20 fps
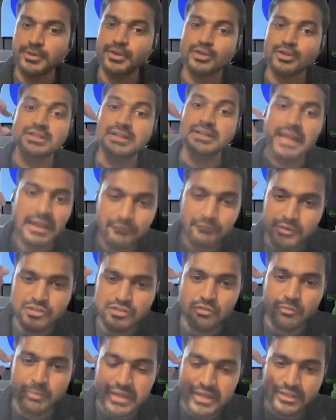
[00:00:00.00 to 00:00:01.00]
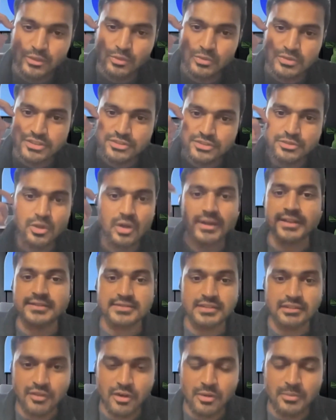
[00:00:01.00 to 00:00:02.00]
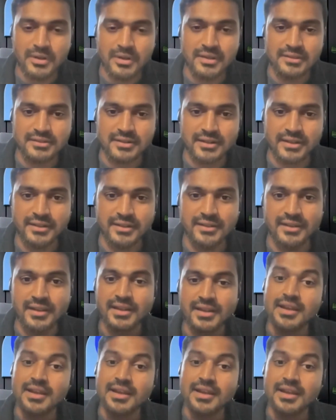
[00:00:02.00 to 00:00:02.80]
because the language of BA tools is not Excel formulas, right?